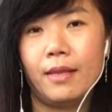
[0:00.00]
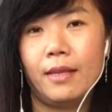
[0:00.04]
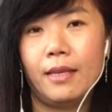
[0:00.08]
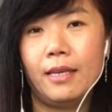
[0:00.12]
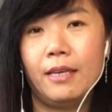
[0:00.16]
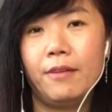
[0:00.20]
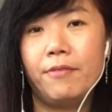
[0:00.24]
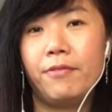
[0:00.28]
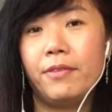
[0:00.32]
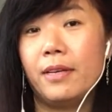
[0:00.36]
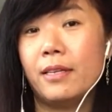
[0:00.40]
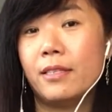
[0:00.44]

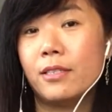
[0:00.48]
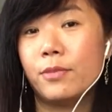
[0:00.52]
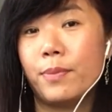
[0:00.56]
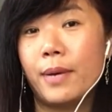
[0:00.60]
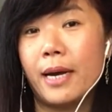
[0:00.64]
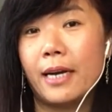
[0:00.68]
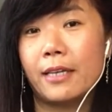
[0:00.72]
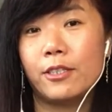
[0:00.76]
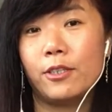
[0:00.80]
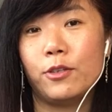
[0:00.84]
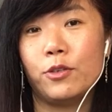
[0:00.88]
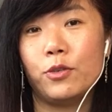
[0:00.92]
If
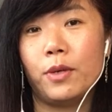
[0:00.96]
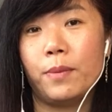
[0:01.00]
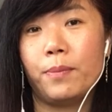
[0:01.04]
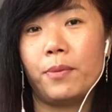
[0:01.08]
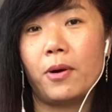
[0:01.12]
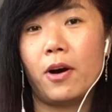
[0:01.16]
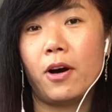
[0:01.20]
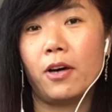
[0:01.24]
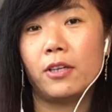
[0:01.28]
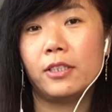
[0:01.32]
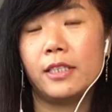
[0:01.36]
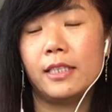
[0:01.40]
inspection
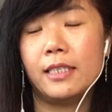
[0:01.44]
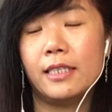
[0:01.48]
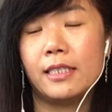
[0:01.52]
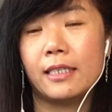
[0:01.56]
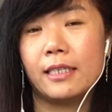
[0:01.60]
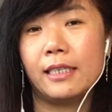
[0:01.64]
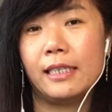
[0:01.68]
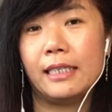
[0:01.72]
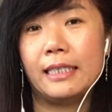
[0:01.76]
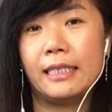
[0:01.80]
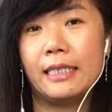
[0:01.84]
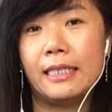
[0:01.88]
report is
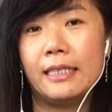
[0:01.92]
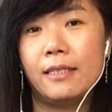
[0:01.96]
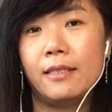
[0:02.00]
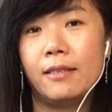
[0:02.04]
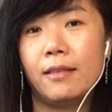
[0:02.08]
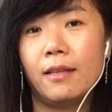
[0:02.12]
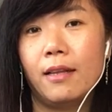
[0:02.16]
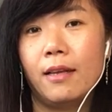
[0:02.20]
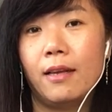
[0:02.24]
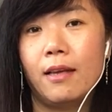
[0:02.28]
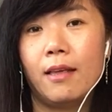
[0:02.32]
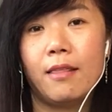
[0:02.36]
clean,
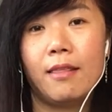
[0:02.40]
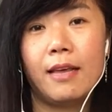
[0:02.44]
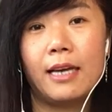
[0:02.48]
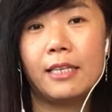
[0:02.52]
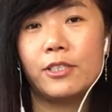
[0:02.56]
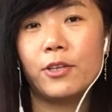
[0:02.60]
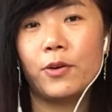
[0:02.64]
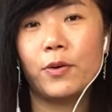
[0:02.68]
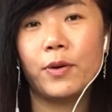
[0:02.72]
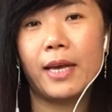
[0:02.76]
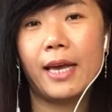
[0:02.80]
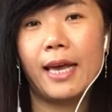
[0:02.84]

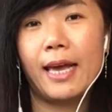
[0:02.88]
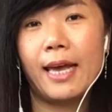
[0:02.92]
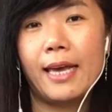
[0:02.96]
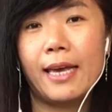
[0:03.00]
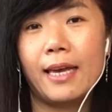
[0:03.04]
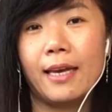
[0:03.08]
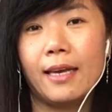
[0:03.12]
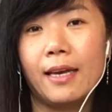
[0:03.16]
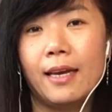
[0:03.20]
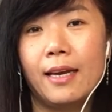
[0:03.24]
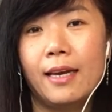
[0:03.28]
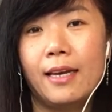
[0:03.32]
that's
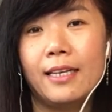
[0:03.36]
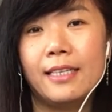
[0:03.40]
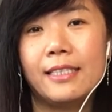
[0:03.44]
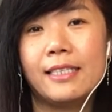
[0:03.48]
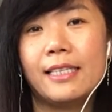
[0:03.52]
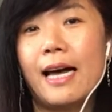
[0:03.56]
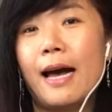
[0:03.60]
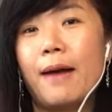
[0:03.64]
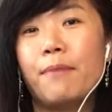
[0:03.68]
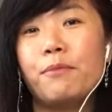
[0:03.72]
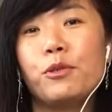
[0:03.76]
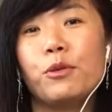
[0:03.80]
okay. It's
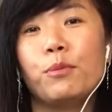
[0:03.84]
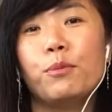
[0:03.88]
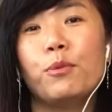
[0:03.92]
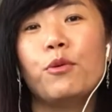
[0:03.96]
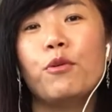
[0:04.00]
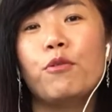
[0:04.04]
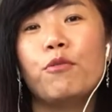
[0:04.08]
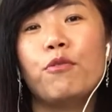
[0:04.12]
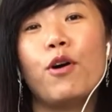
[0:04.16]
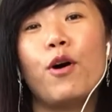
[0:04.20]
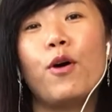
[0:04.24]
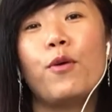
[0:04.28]
time to
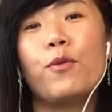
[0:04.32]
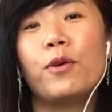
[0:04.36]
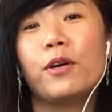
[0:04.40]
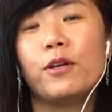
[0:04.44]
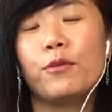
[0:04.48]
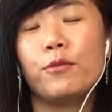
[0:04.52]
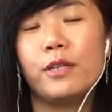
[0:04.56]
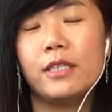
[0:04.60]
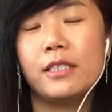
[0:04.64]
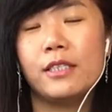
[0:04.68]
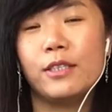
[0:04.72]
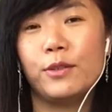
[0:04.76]
move
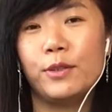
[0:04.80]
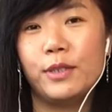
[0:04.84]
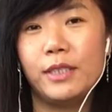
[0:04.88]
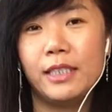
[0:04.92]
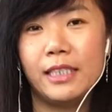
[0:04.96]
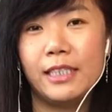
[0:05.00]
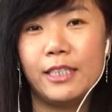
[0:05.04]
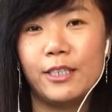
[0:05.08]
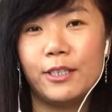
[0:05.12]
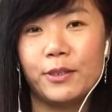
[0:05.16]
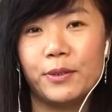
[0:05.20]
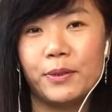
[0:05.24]
forward with your
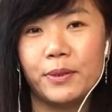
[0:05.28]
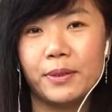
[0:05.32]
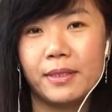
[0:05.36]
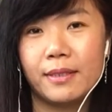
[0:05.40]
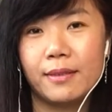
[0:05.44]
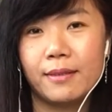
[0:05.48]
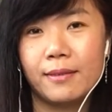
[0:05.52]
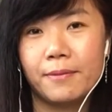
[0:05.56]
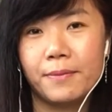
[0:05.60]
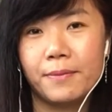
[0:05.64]
deals.